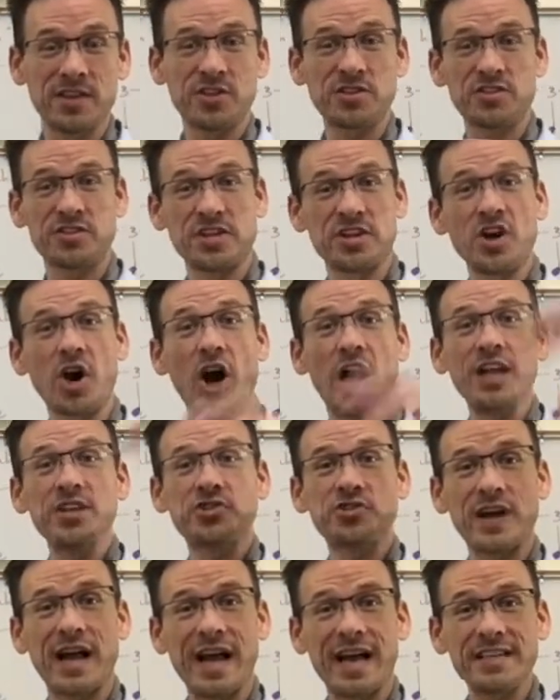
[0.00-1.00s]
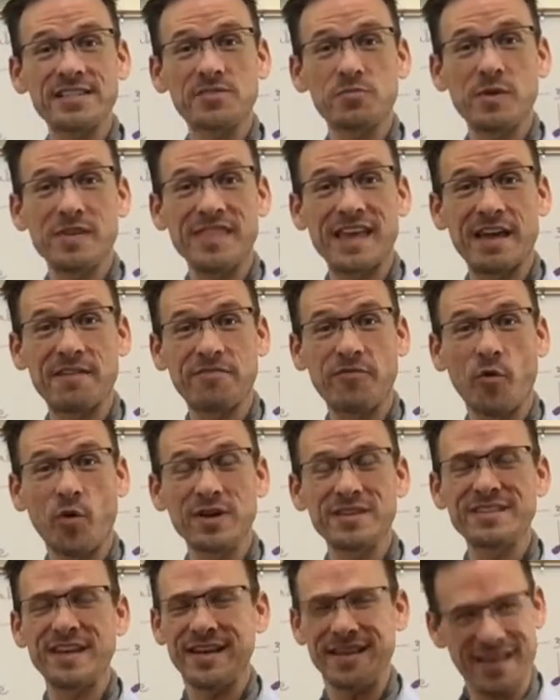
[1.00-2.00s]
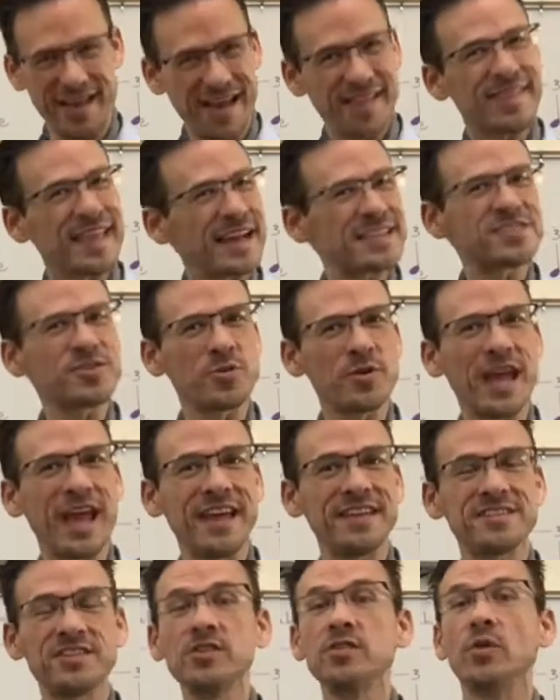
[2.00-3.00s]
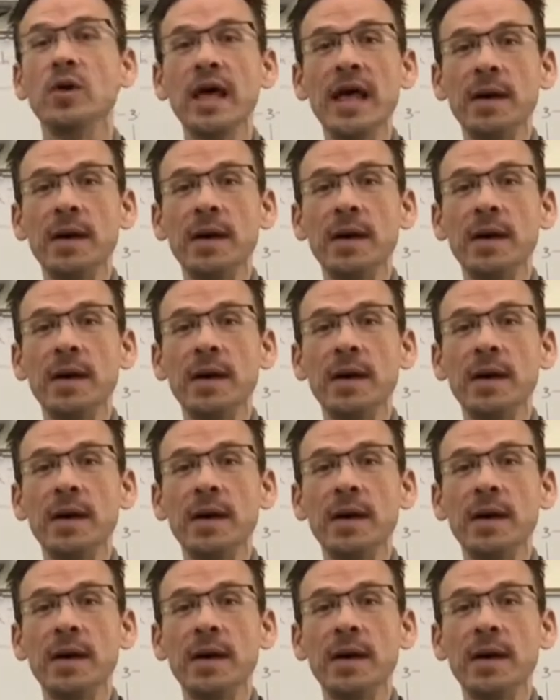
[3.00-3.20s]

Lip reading: to contrast with that forte, that's okay too.